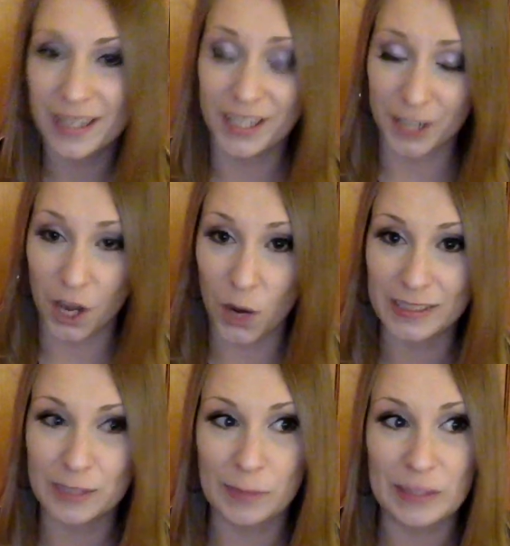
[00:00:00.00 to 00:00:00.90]
you know
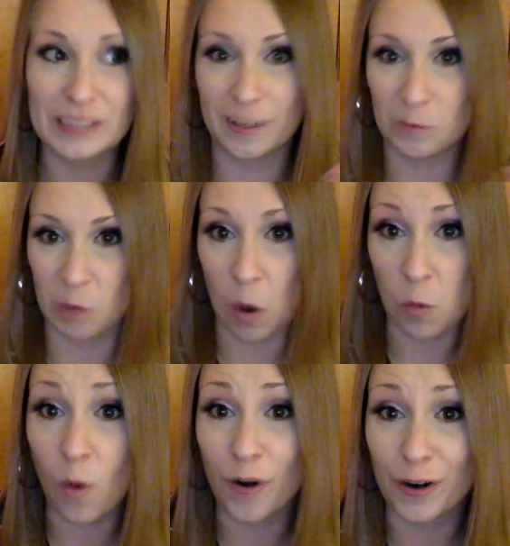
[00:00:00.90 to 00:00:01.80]
it smells like a
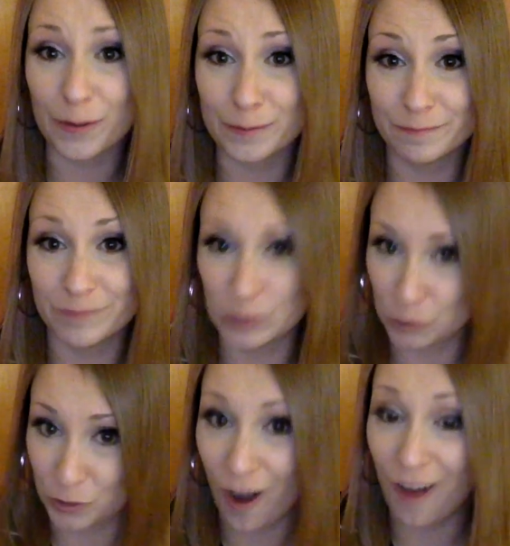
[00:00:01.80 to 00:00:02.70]
warm
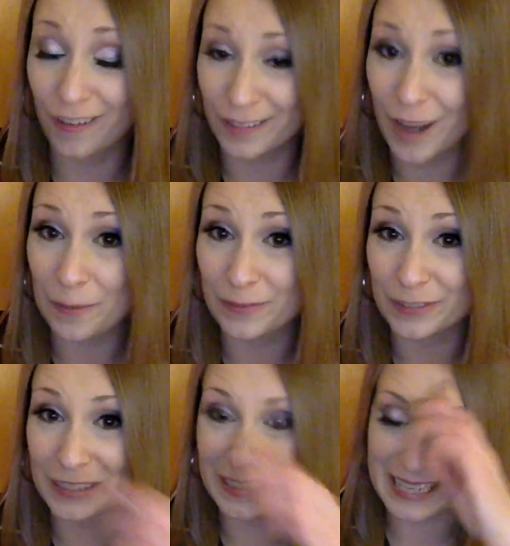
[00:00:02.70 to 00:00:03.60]
strong cup of
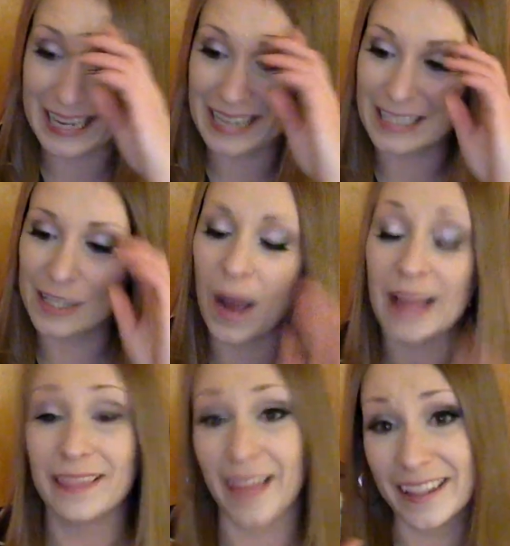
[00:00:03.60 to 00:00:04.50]
green tea so
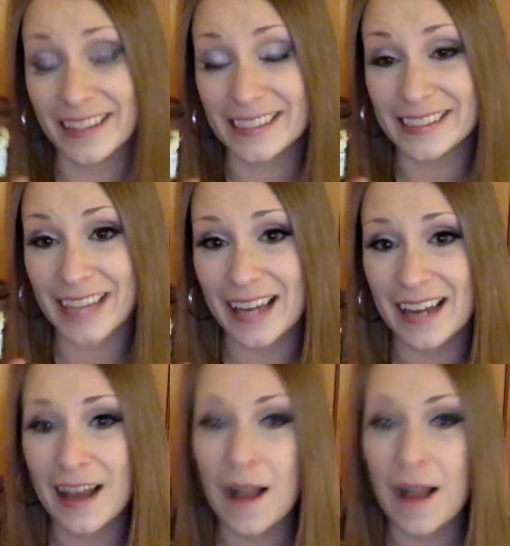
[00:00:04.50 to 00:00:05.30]
i like the scent